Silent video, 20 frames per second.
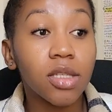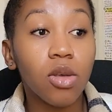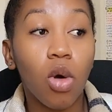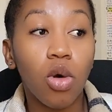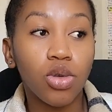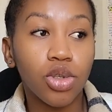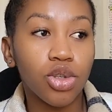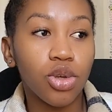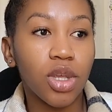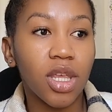
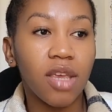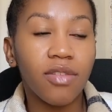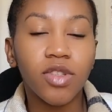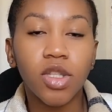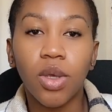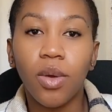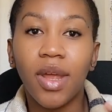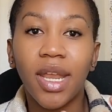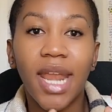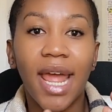also gives
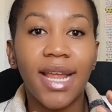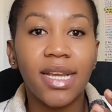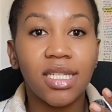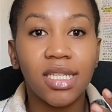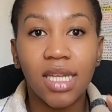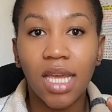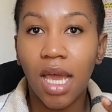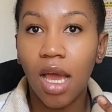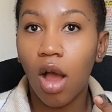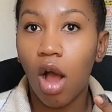you an
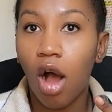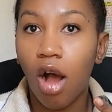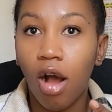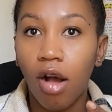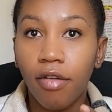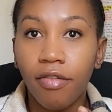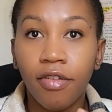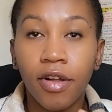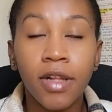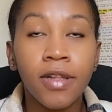idea
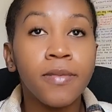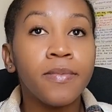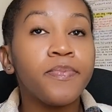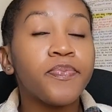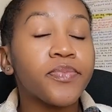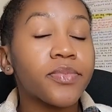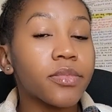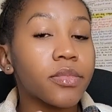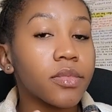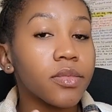of
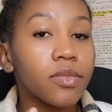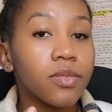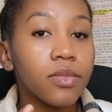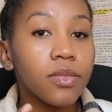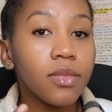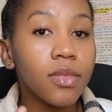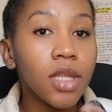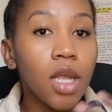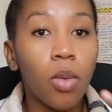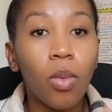
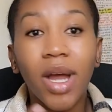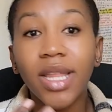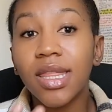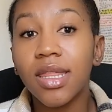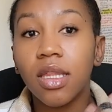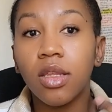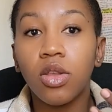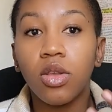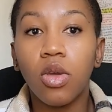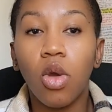what
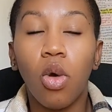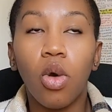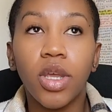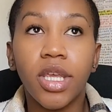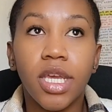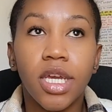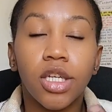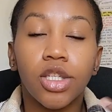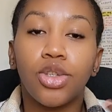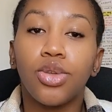your
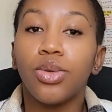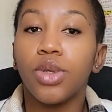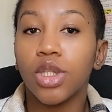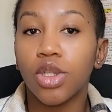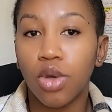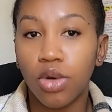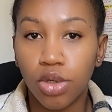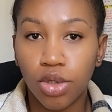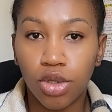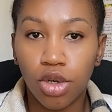year 2 is
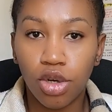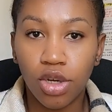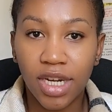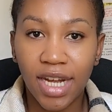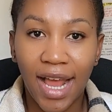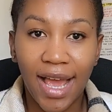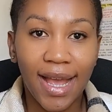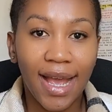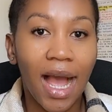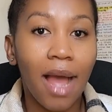going to look
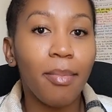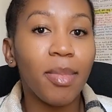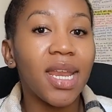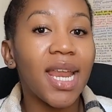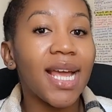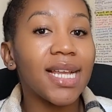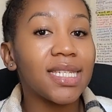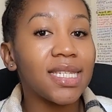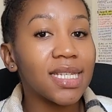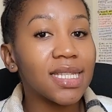like. I mean,
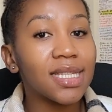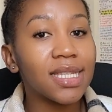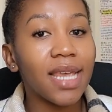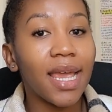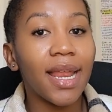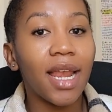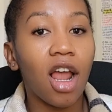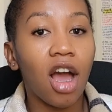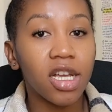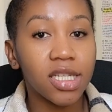I did
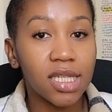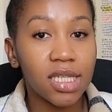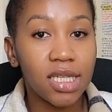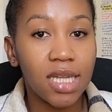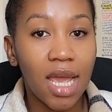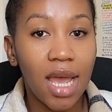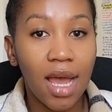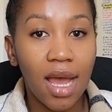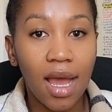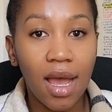say last
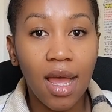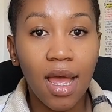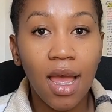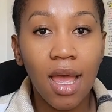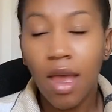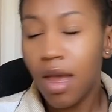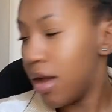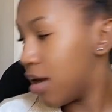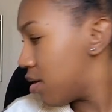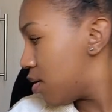year,
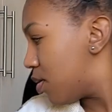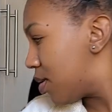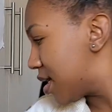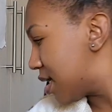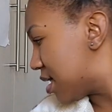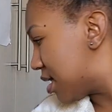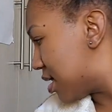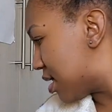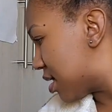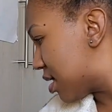what
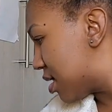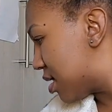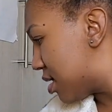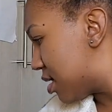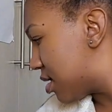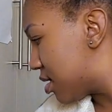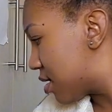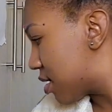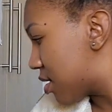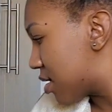is this?
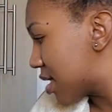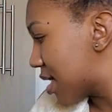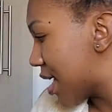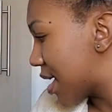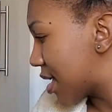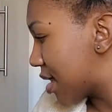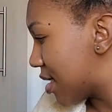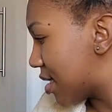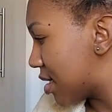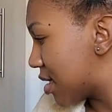Looks
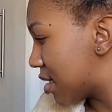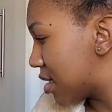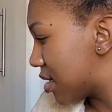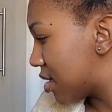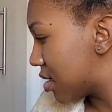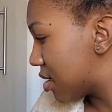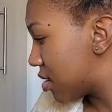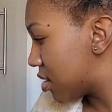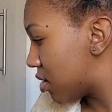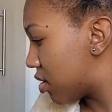like this.
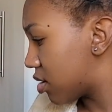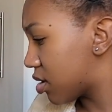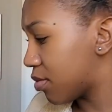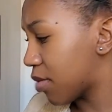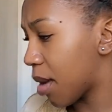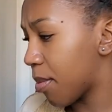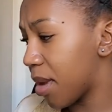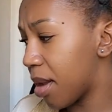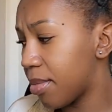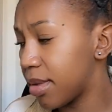What's
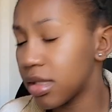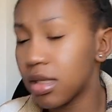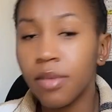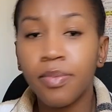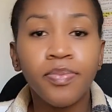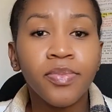my papers?